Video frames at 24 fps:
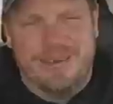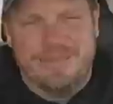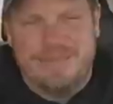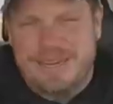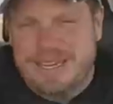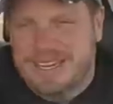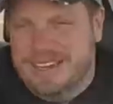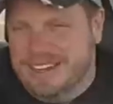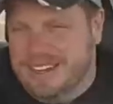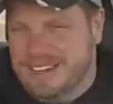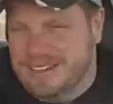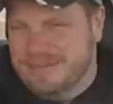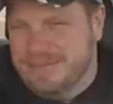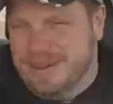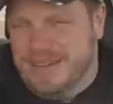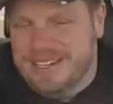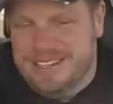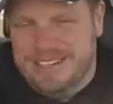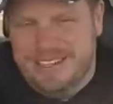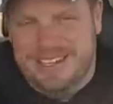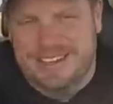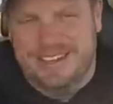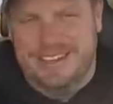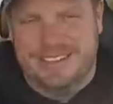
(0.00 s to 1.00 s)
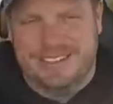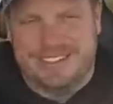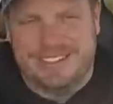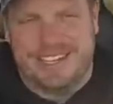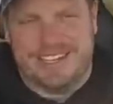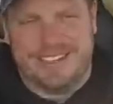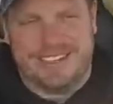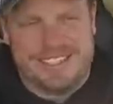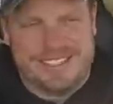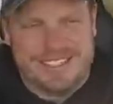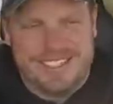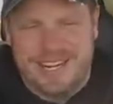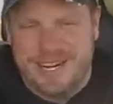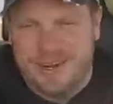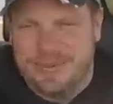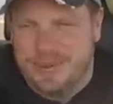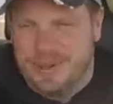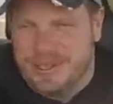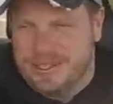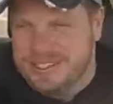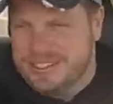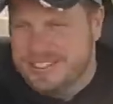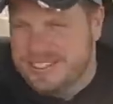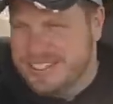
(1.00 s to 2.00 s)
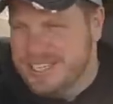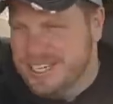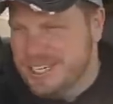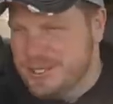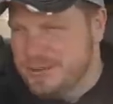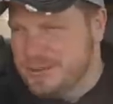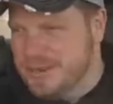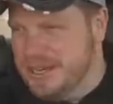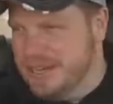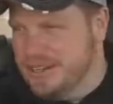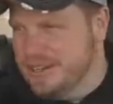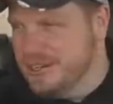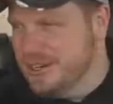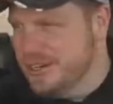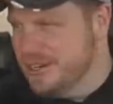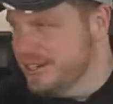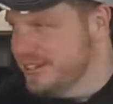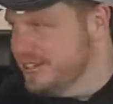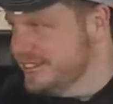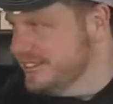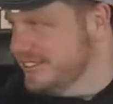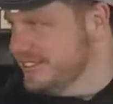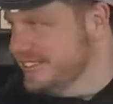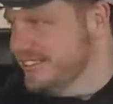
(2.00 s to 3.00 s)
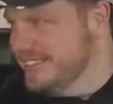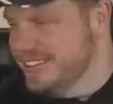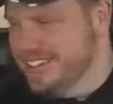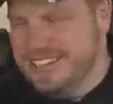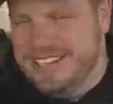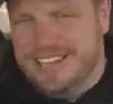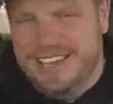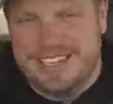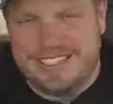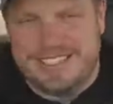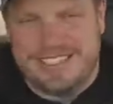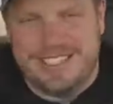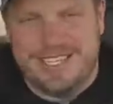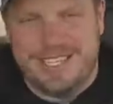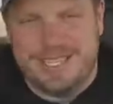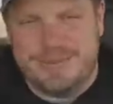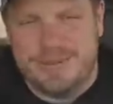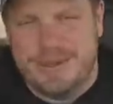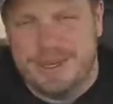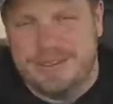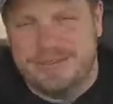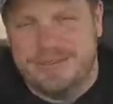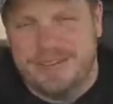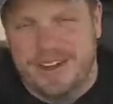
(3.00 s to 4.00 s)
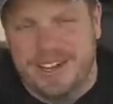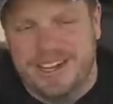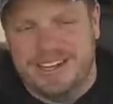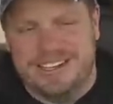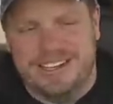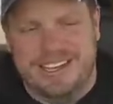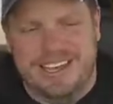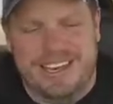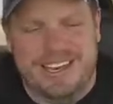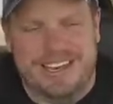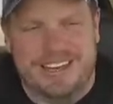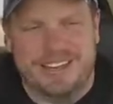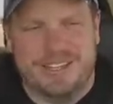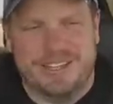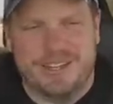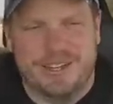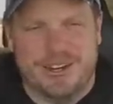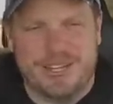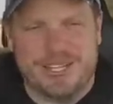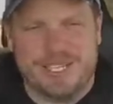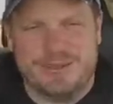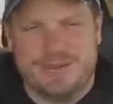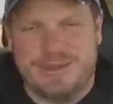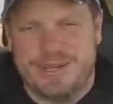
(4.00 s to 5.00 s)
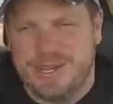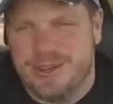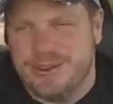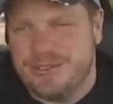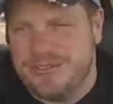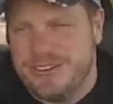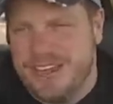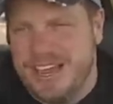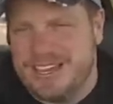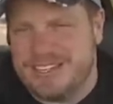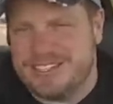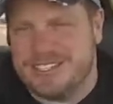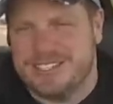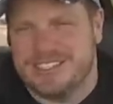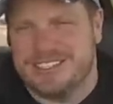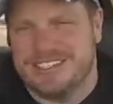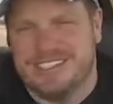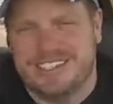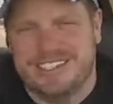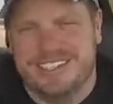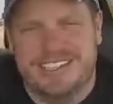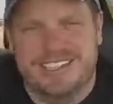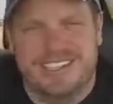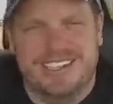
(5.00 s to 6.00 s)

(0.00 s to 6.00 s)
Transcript: and I immediately it's like the steering wheel steers me to the dirt, and it steers me to fun, and it encourages me to go faster.